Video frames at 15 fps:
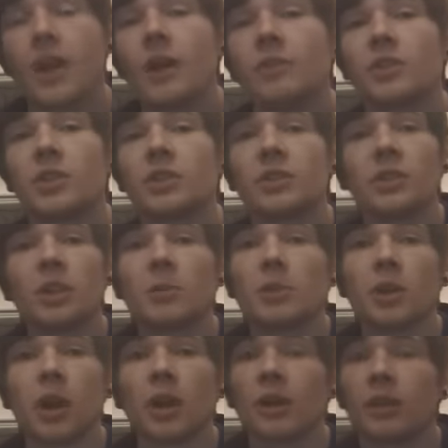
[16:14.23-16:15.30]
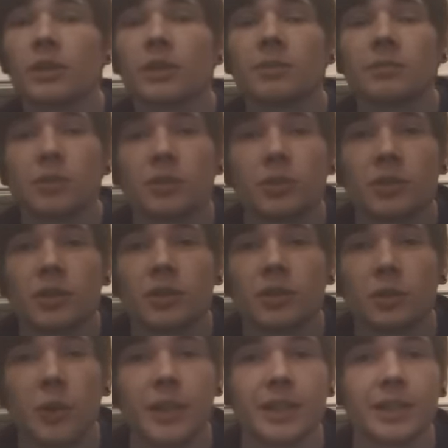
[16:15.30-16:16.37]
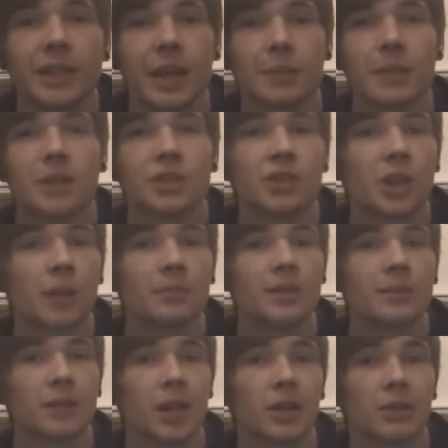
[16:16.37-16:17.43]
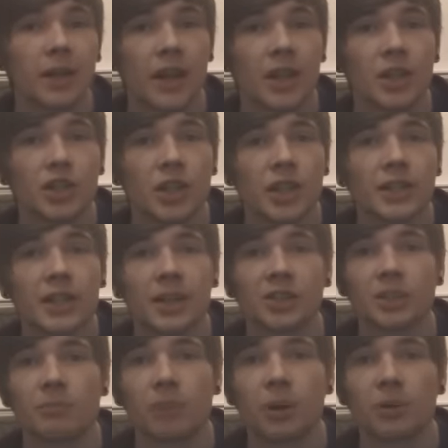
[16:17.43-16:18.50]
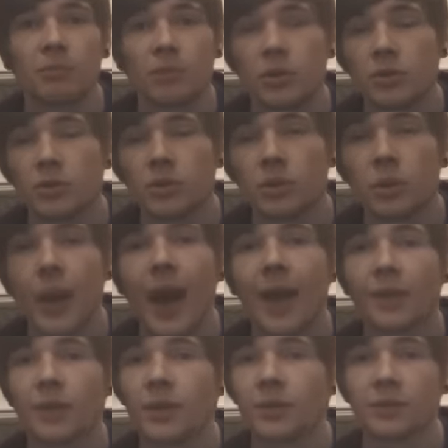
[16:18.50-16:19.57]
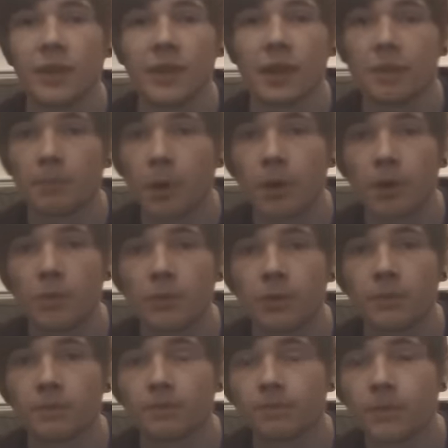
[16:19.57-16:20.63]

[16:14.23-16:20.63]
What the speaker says: For just a double colourless, Mewtwo does 20 damage times the amount of energy attached to both Mewtwo and the defending Pokemon.